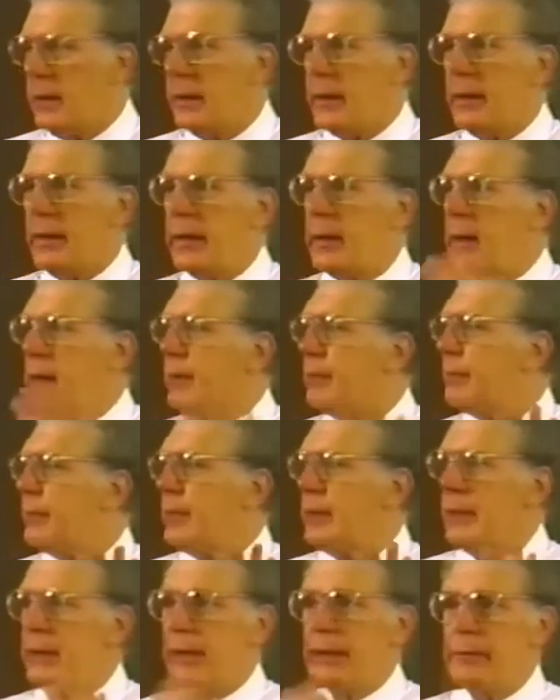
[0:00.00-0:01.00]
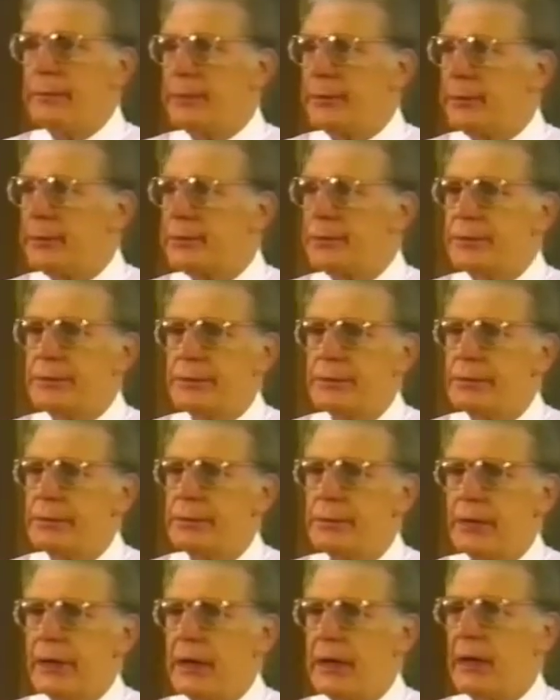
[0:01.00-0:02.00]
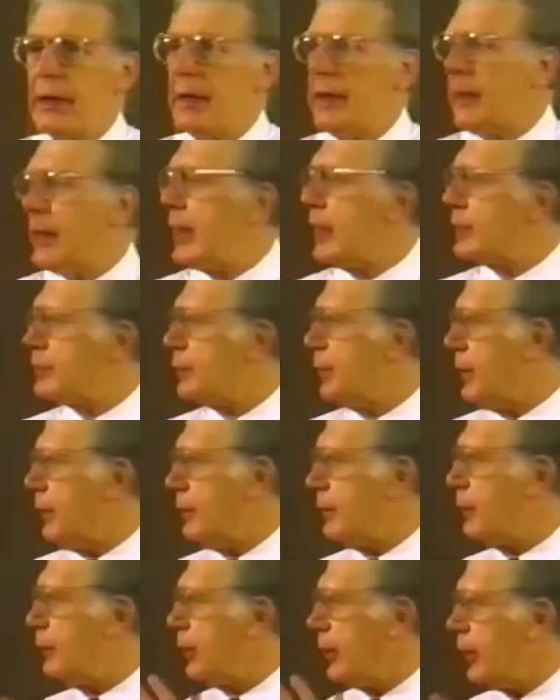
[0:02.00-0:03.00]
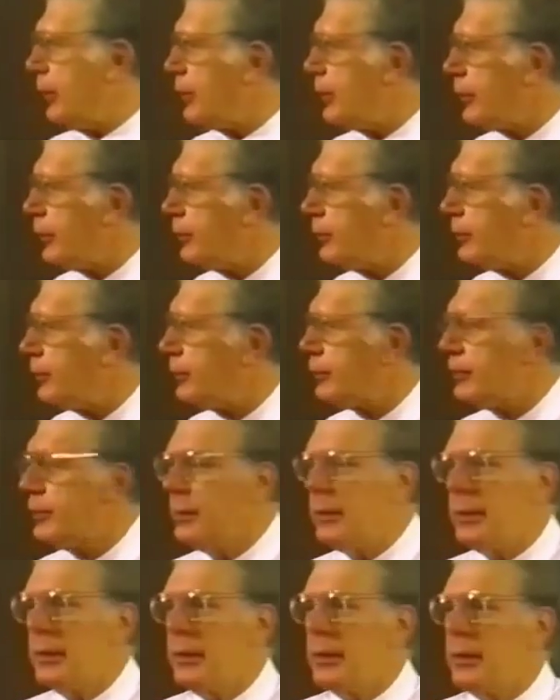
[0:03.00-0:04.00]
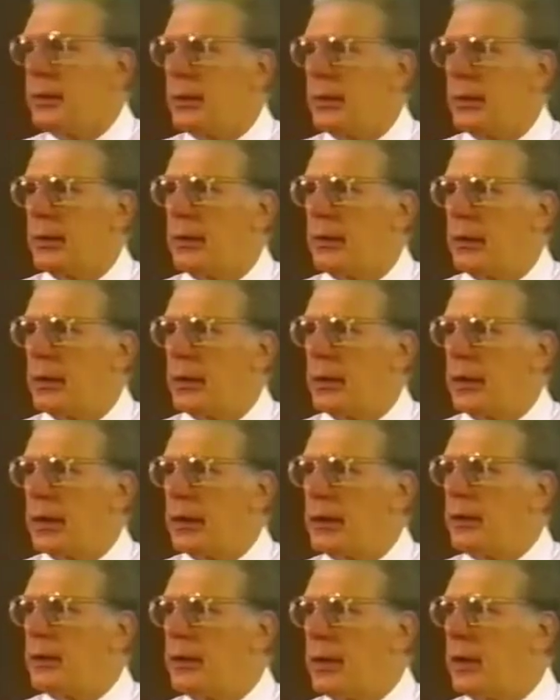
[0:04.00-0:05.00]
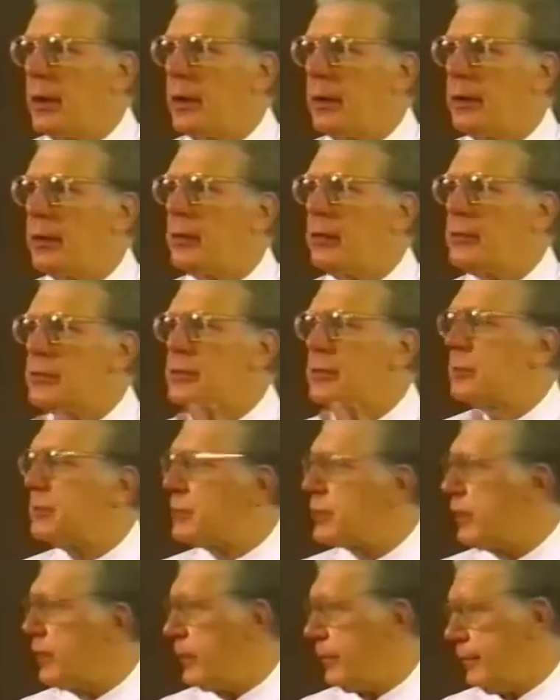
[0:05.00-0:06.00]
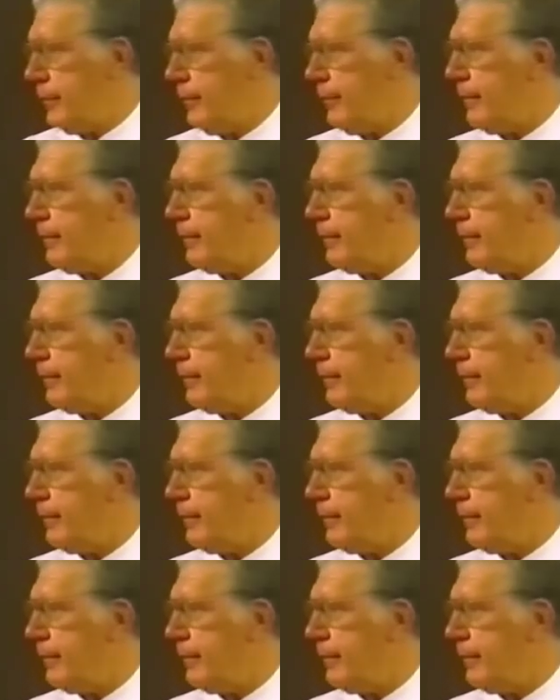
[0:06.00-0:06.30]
Now, he can't read any books. He can't ask people, what do you do? The only thing he can do is observe.